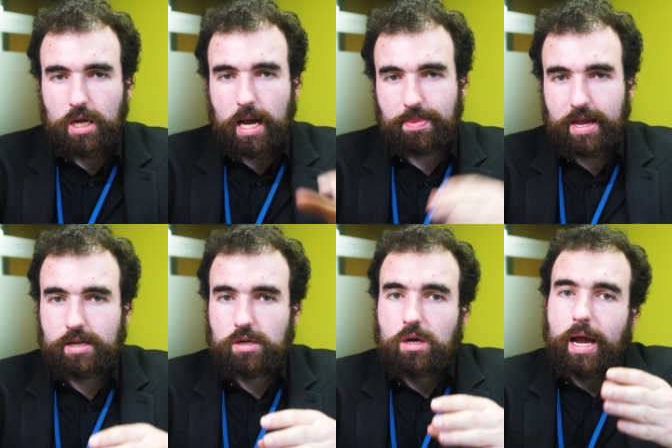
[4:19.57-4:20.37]
And
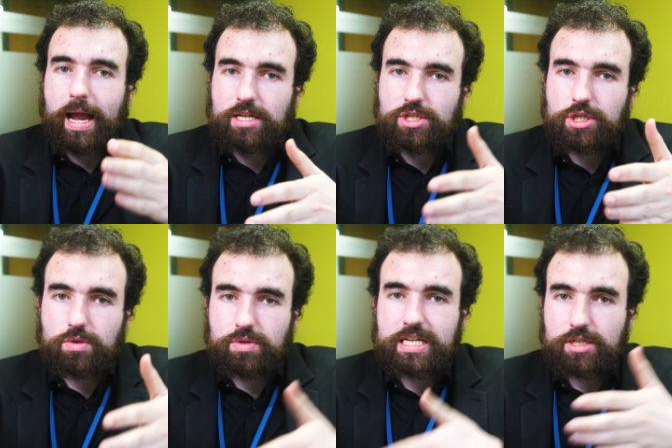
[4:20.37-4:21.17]
then as
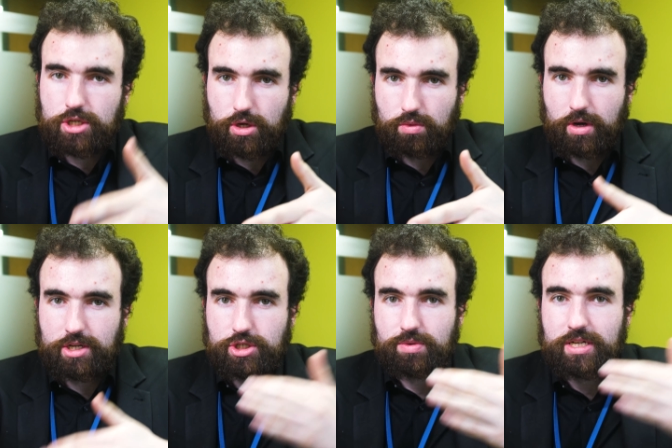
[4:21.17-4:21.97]
you need to, or
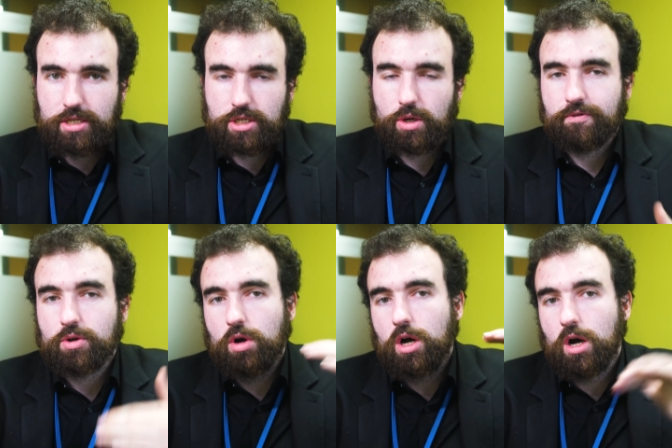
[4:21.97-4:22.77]
as you needed to, if
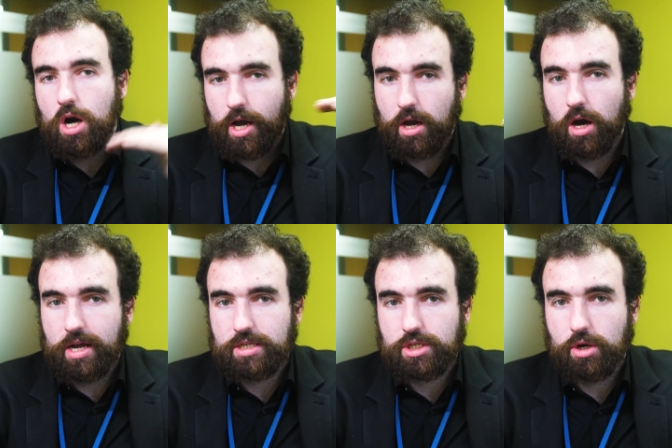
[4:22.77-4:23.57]
you are a
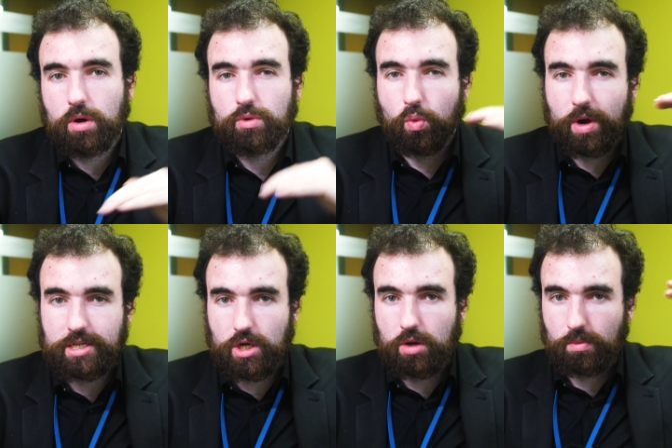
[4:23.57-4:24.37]
higher ISO, I'd always